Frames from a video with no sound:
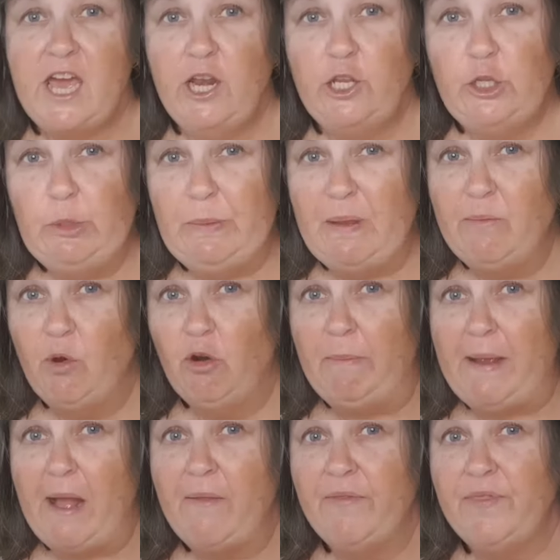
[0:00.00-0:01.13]
out a little bit more
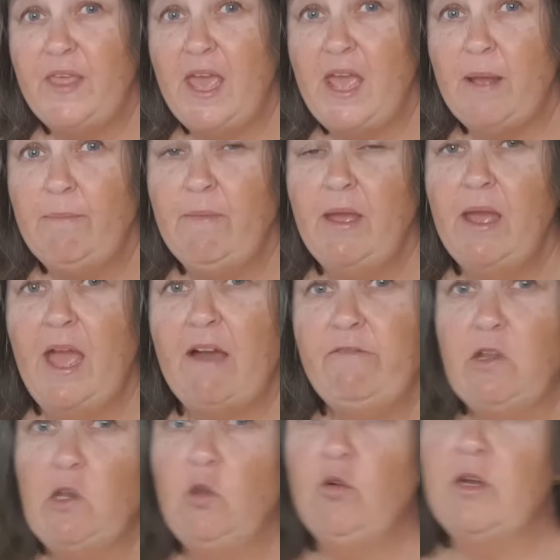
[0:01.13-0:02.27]
about them, have a
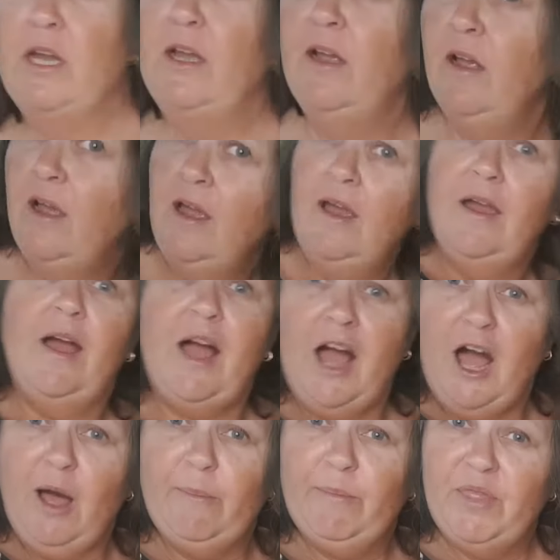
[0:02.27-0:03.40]
look
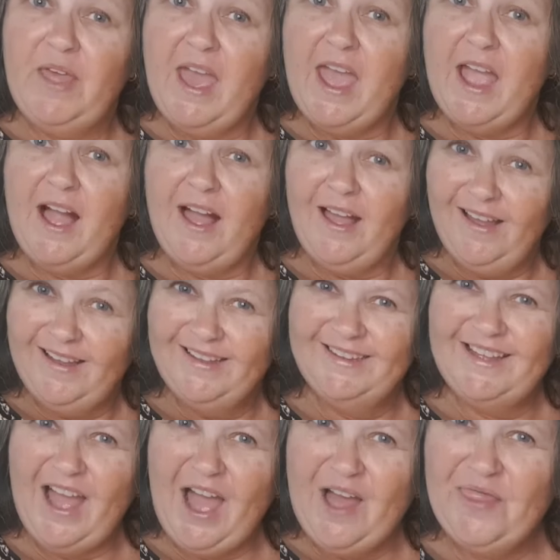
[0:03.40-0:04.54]
up there
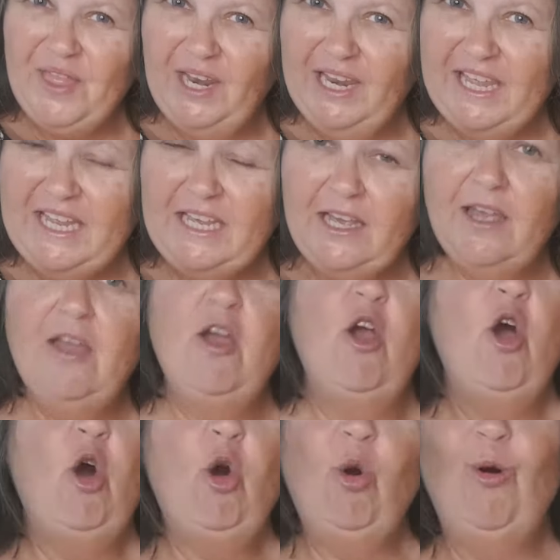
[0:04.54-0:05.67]
at the link,
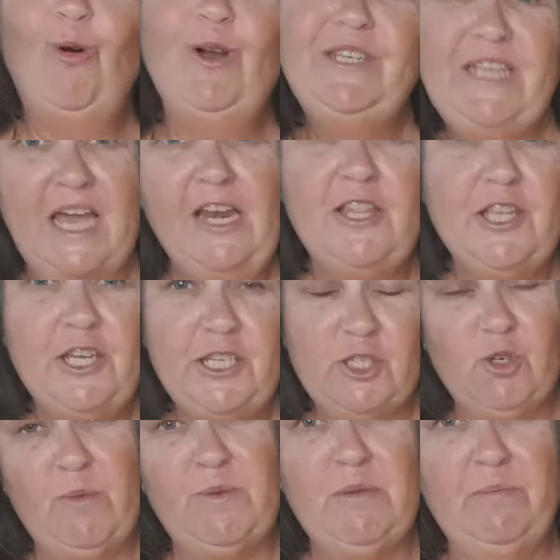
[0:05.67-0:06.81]
or down in the
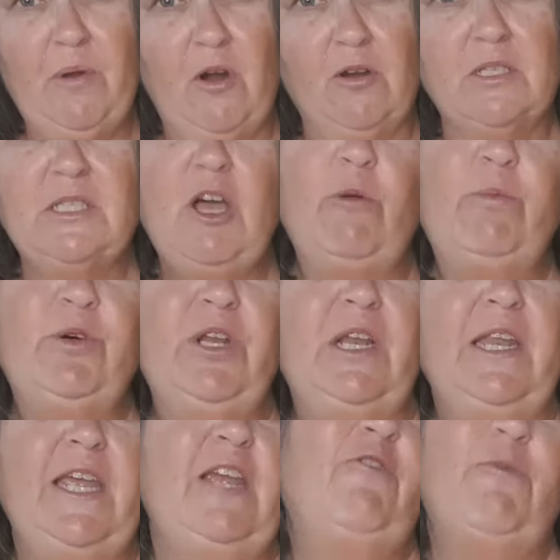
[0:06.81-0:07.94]
description box. I'll put a
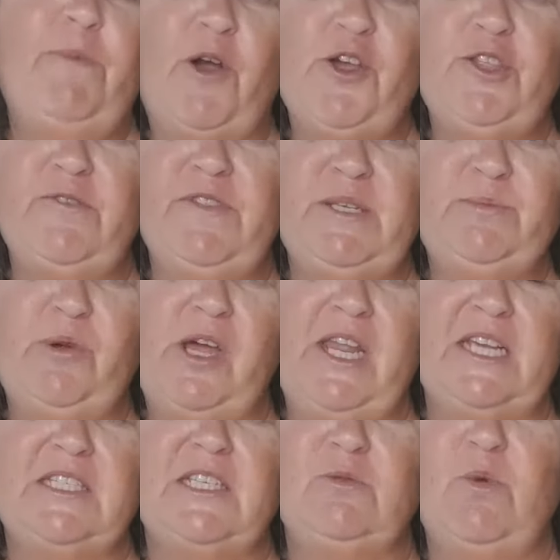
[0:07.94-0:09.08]
link for both of these
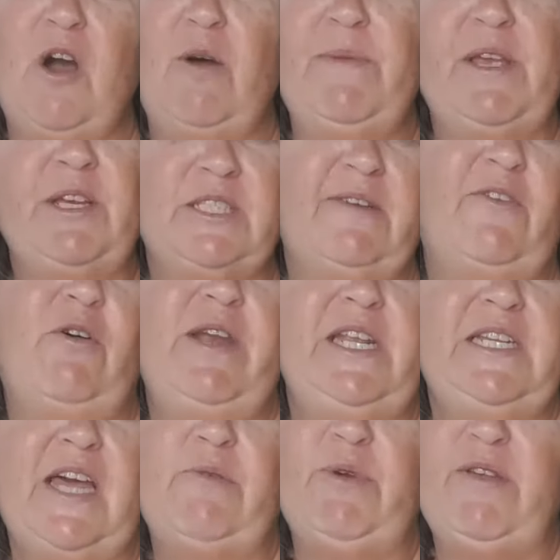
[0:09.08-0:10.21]
products as well, because I've already
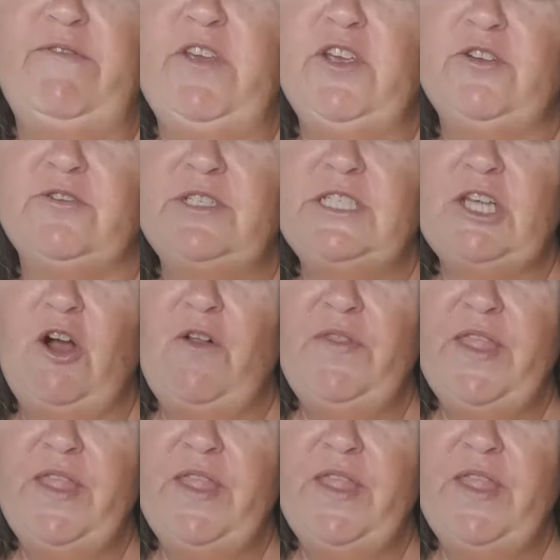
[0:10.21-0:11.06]
done reviews on